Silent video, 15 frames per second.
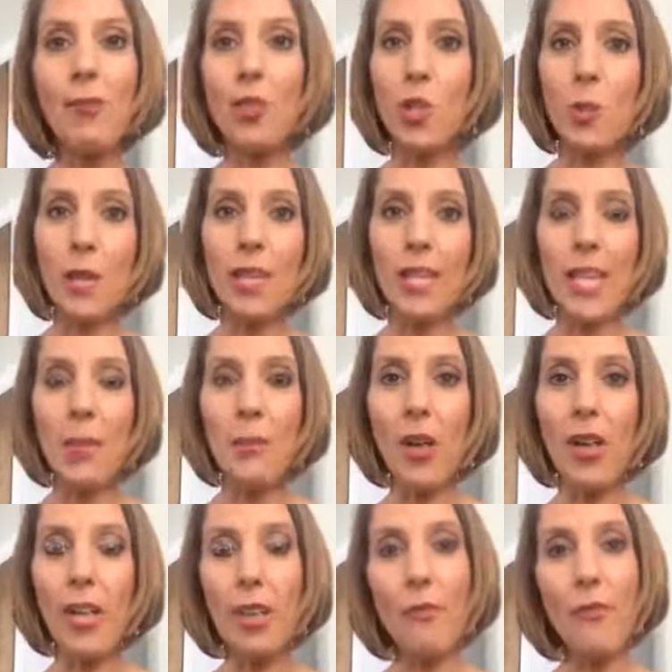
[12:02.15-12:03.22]
Shoot me an
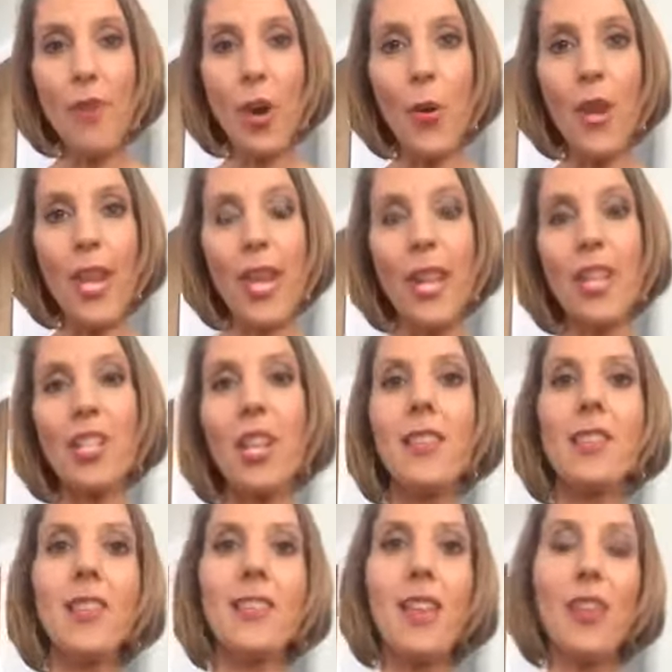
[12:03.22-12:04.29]
email,
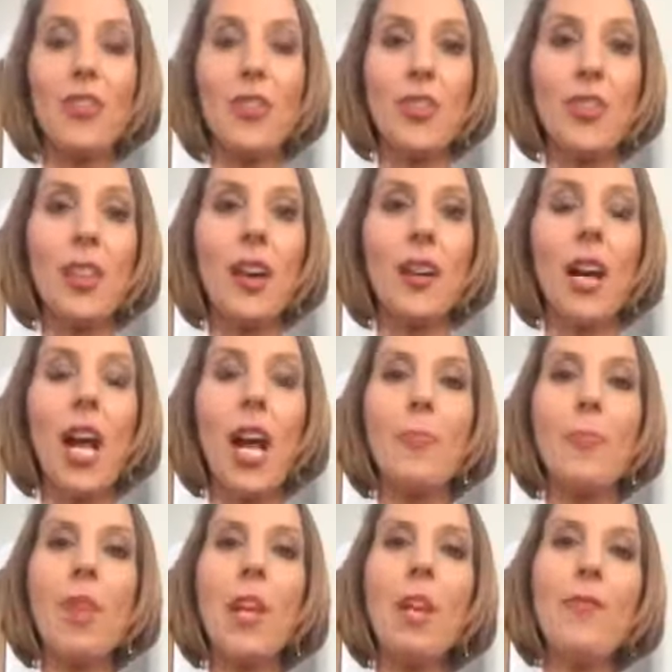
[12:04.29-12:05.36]

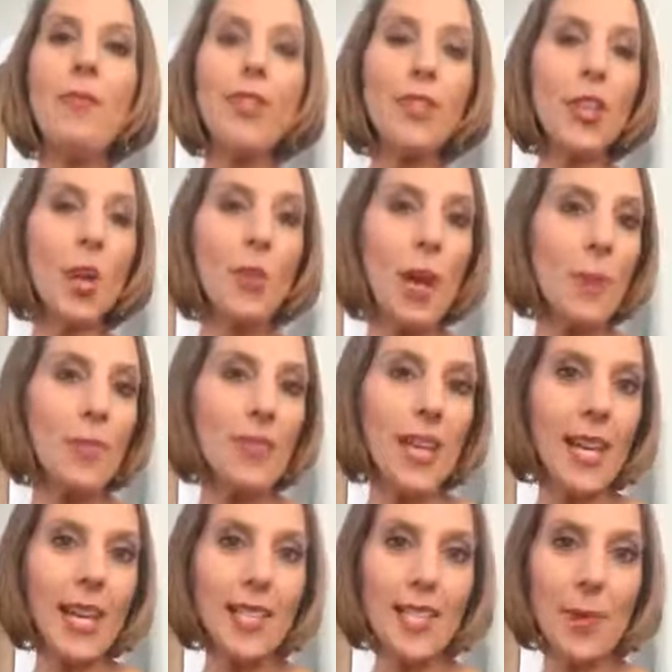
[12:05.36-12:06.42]
info@nhicSouthJersey.com. Visit our
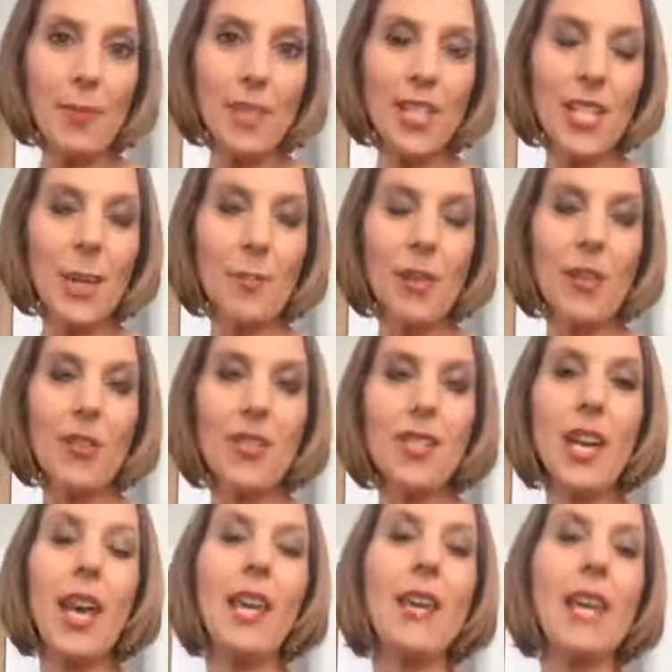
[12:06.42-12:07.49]
website at
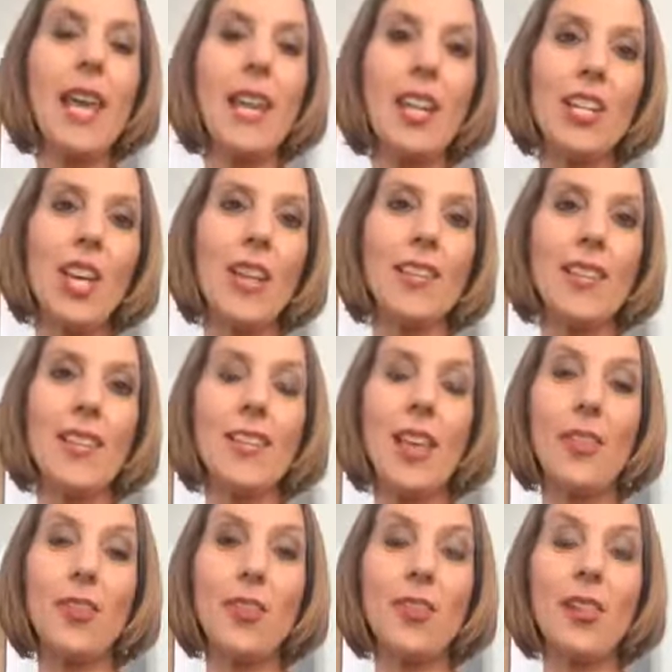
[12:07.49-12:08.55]

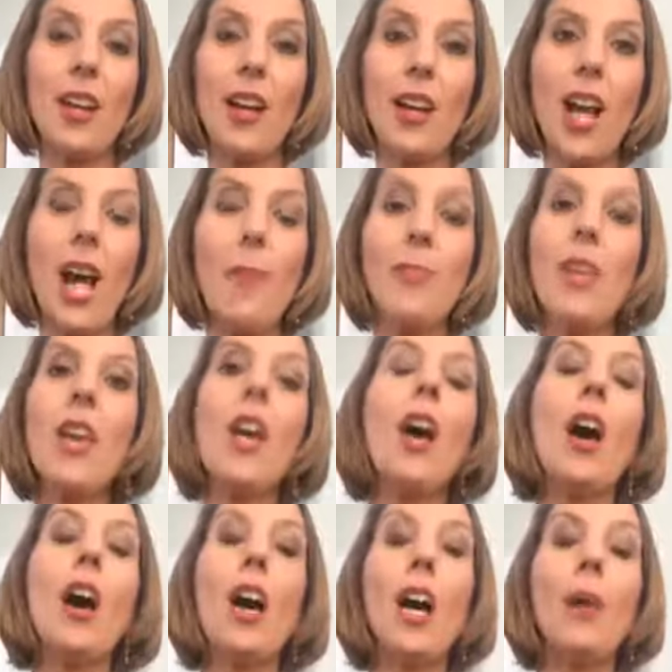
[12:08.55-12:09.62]
www.nhicSouthJersey.com
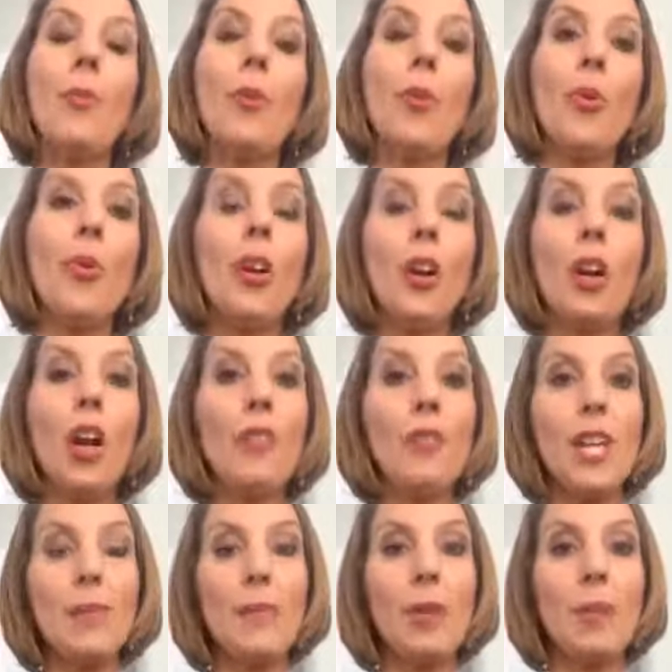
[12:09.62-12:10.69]
or our
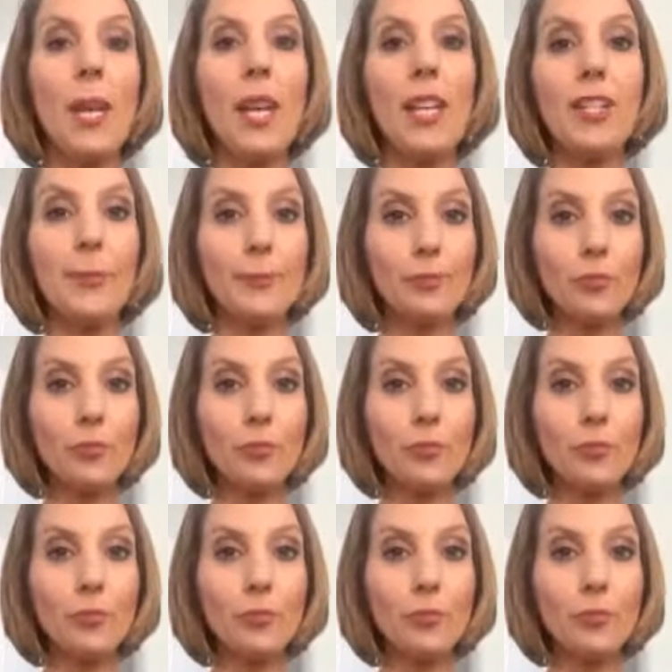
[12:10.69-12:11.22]
Facebook page.